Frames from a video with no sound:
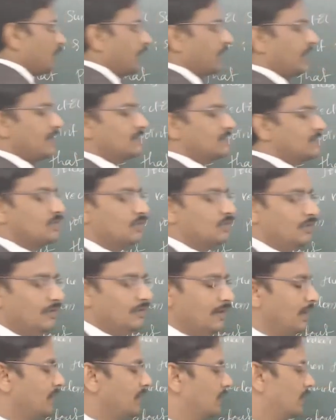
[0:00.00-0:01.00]
cases we
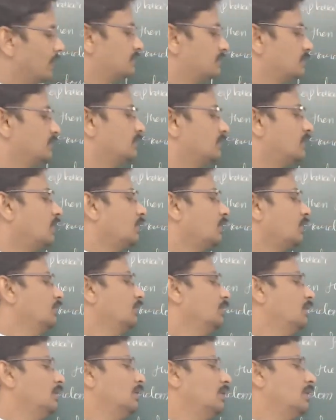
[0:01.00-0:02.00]
will analyze.
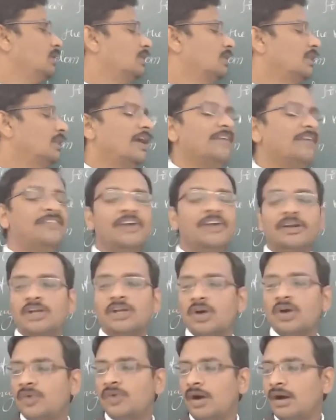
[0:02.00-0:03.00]
Now the effect
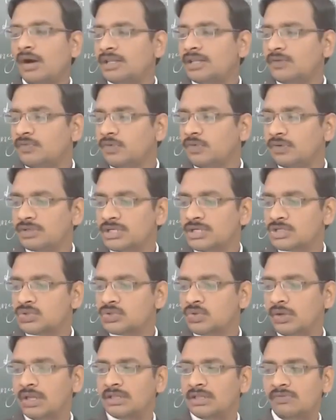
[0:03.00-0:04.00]
of all the forces
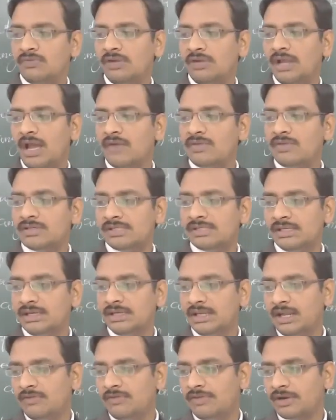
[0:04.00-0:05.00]
together will have a single effect